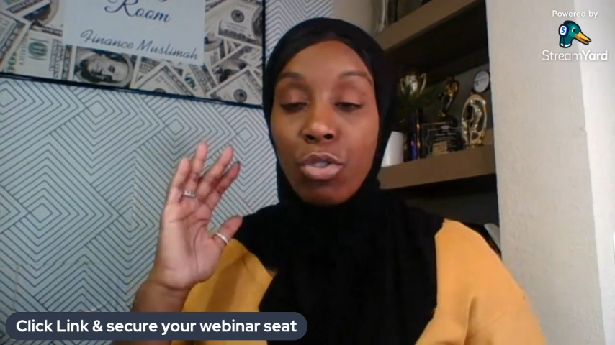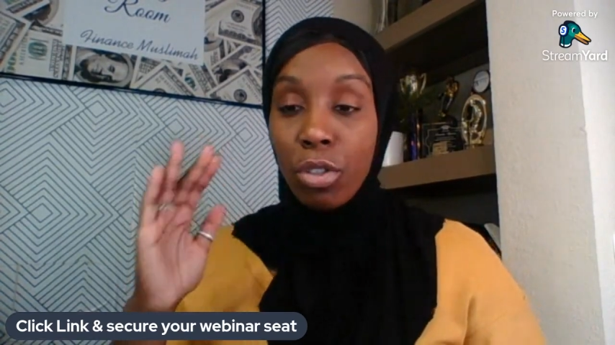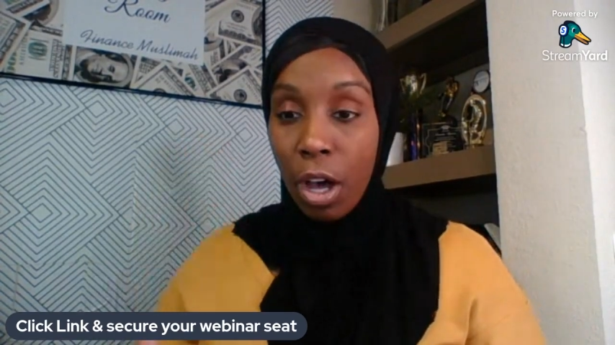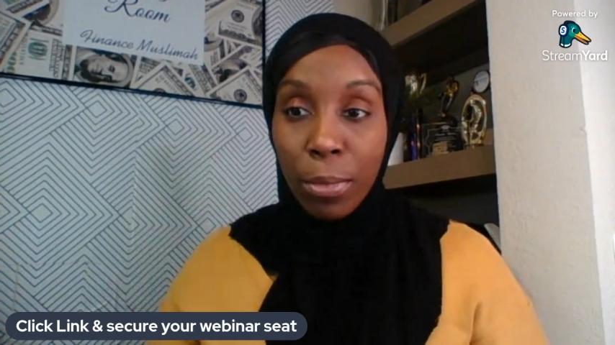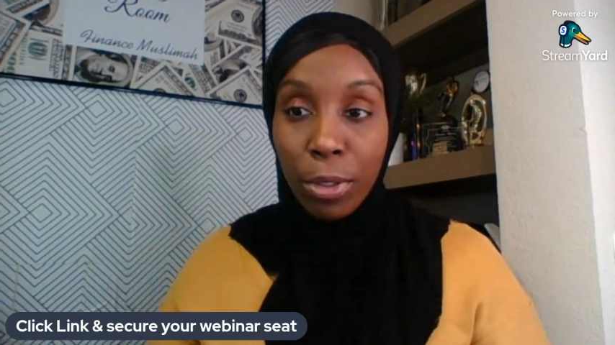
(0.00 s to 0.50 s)

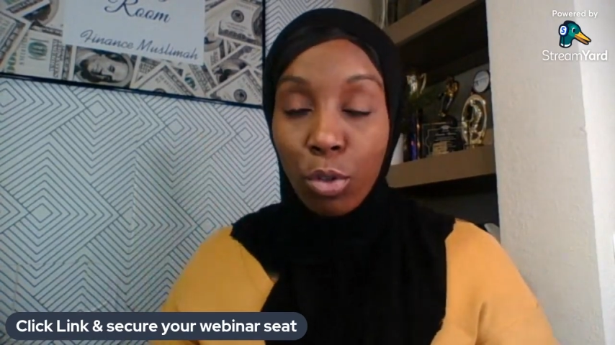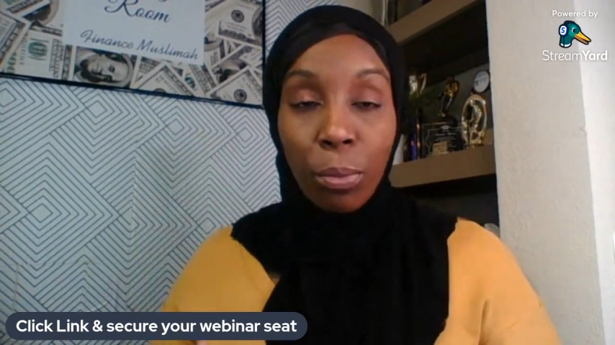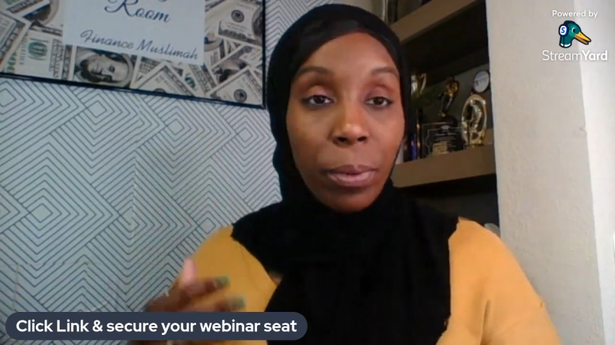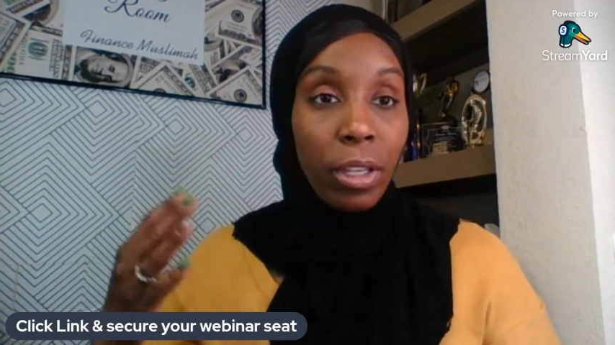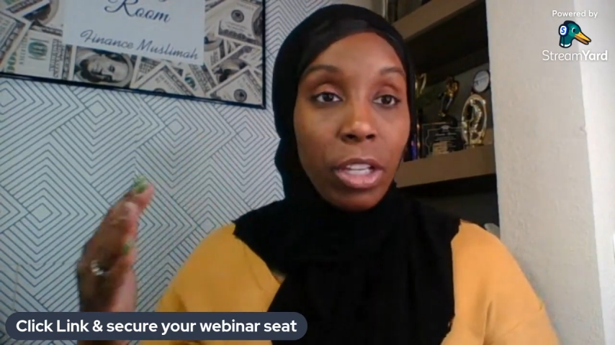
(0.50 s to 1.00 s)
Coming through the
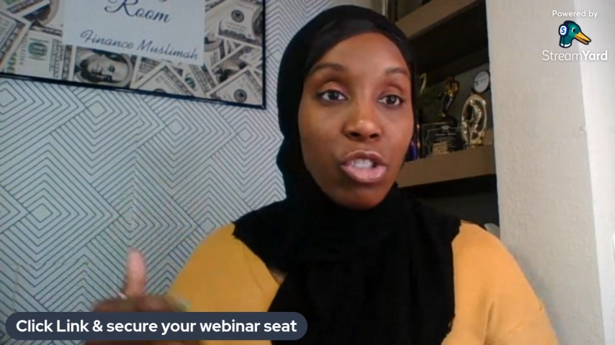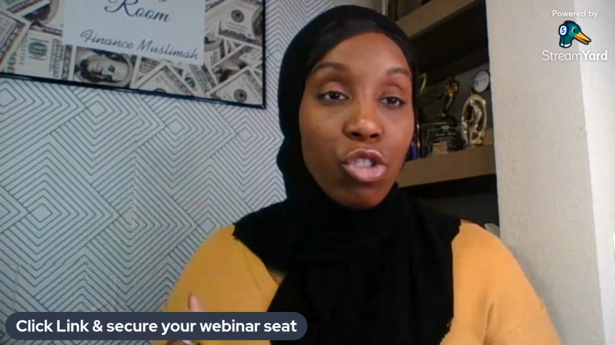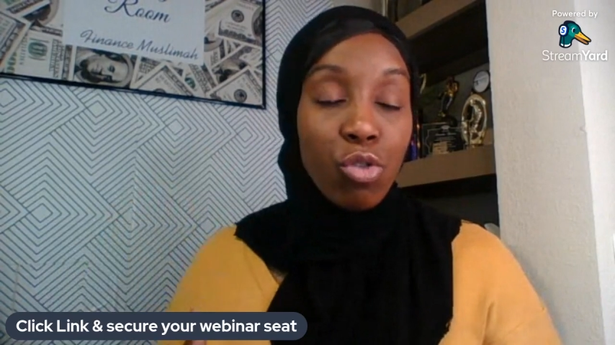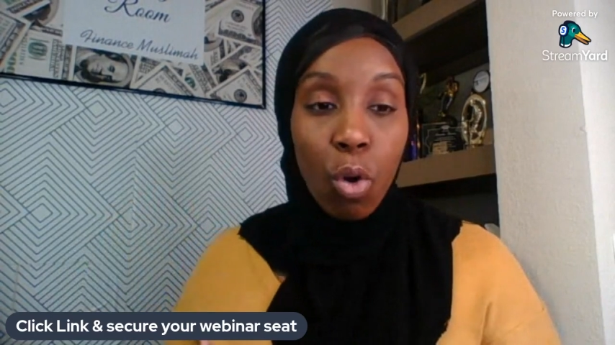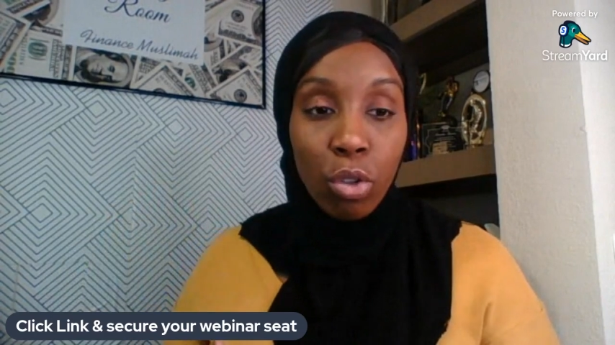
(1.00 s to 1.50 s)
page and
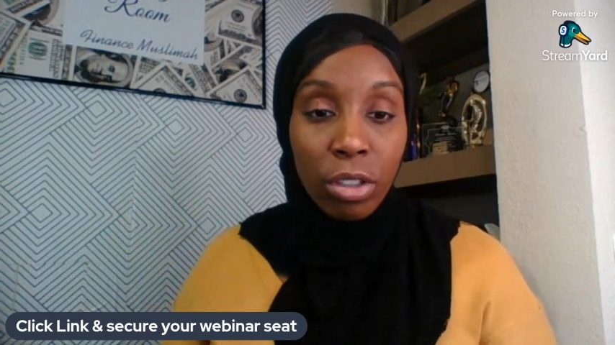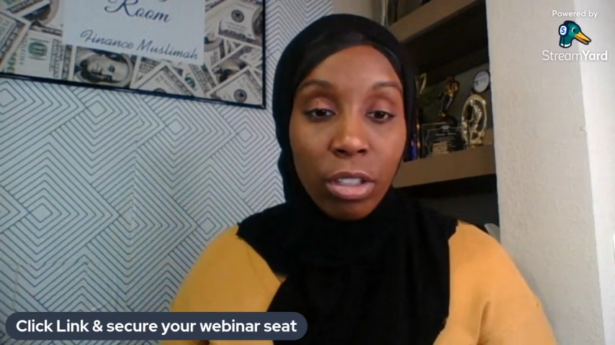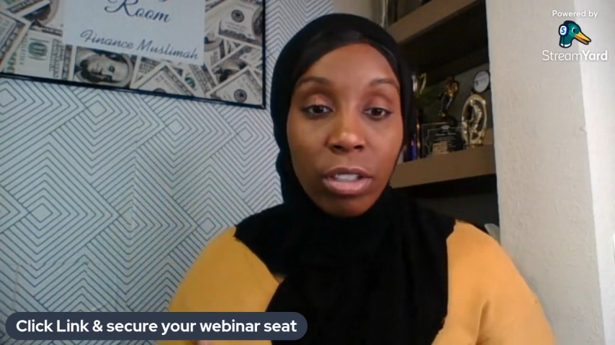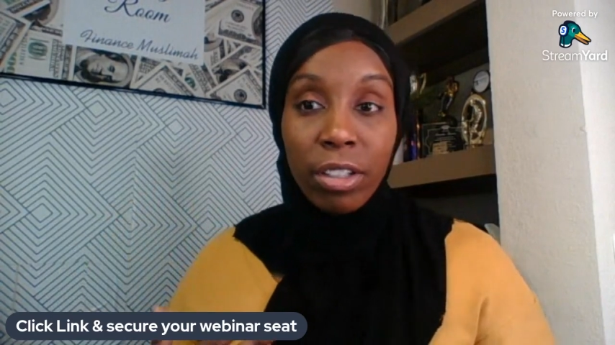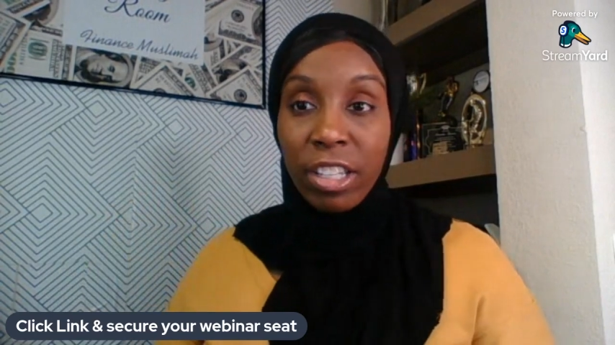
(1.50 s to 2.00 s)
scrolling and
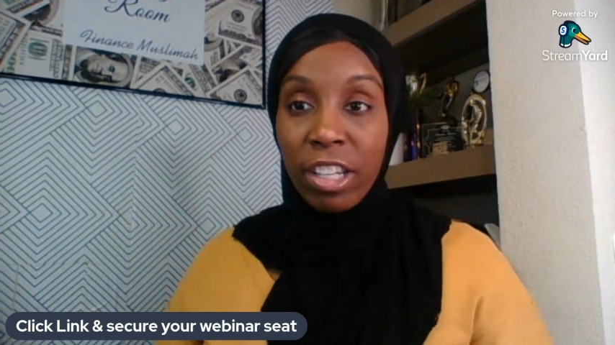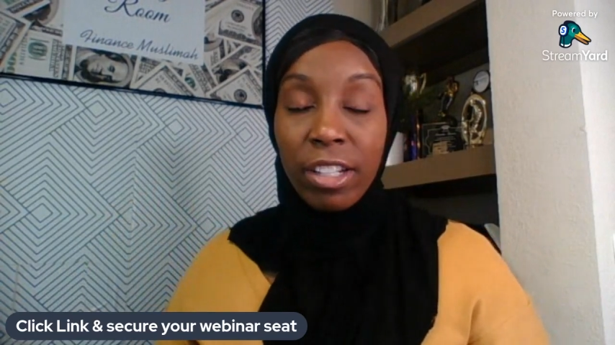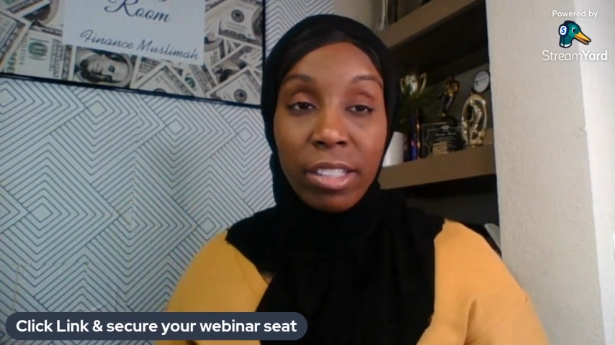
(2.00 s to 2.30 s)
looking, yes,